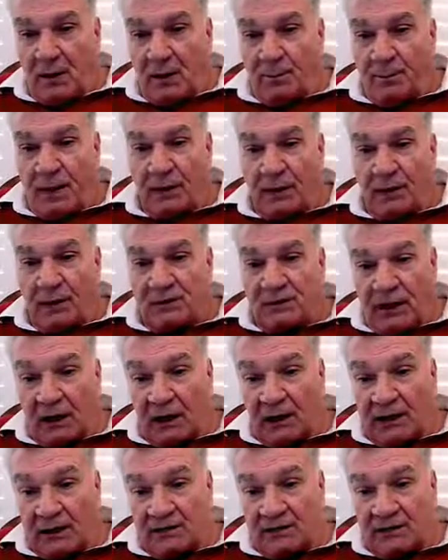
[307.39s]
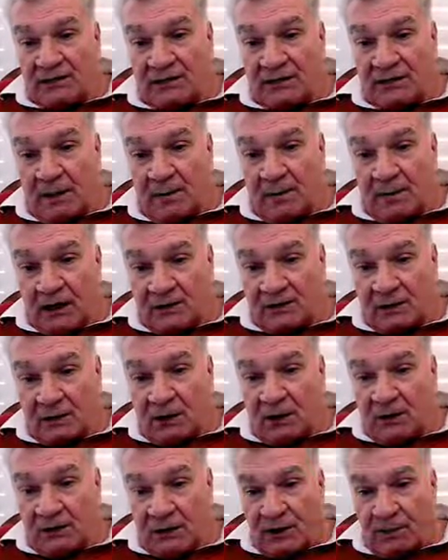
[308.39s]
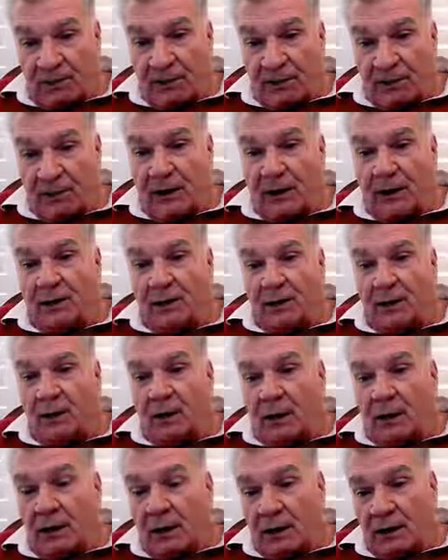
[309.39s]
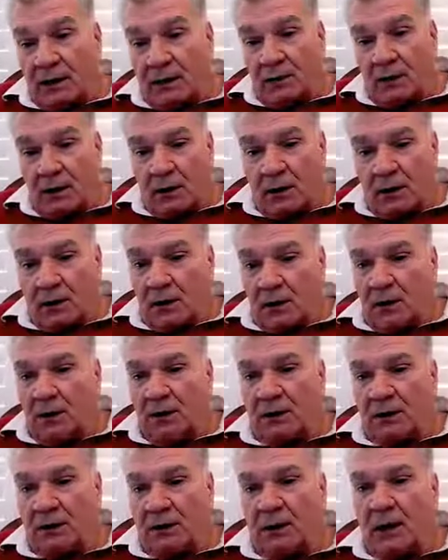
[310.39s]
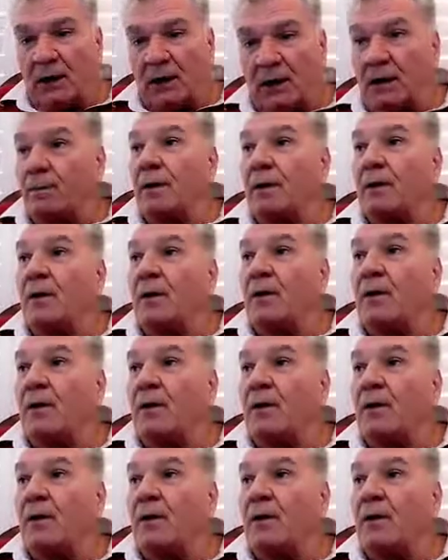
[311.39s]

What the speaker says: but it still has the same resonant ripple and a regular linear ripple.